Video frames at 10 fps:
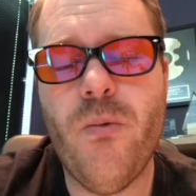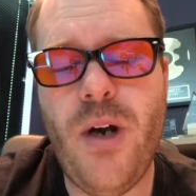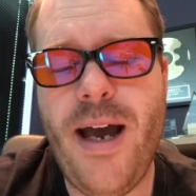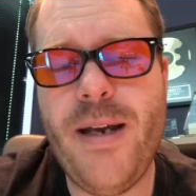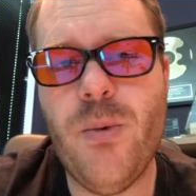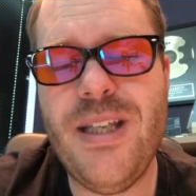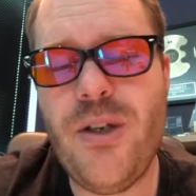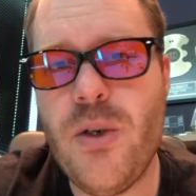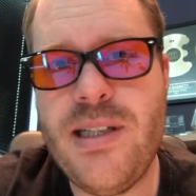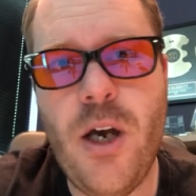right? What they
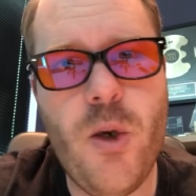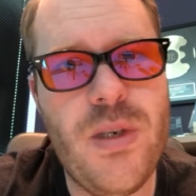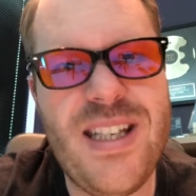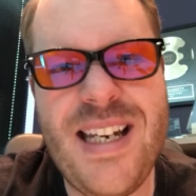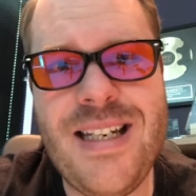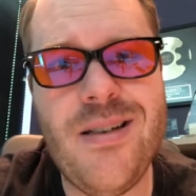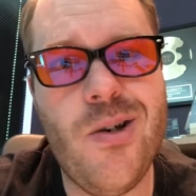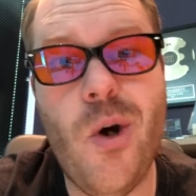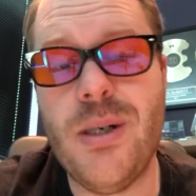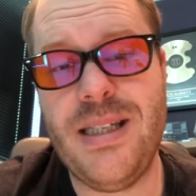don't tell you is that it is
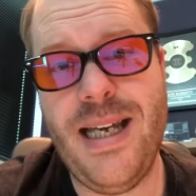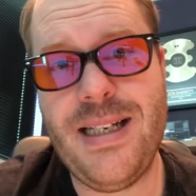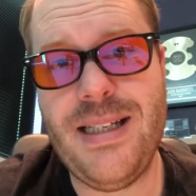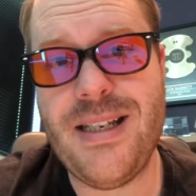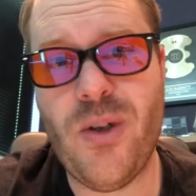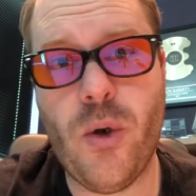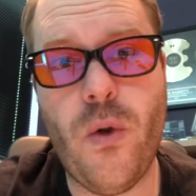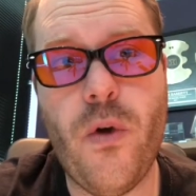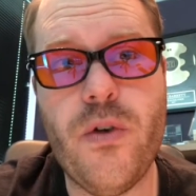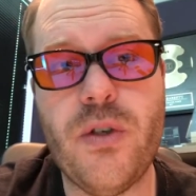not sexy. It's not
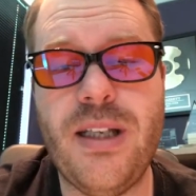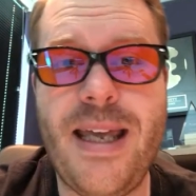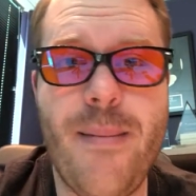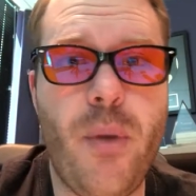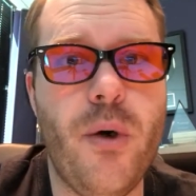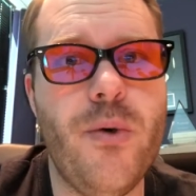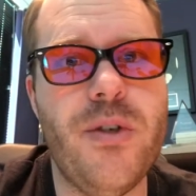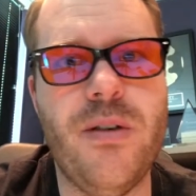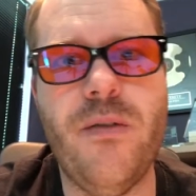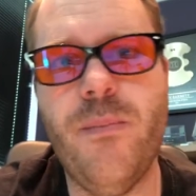all those
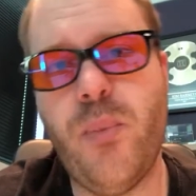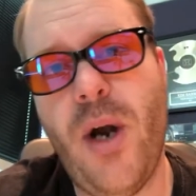Lambos and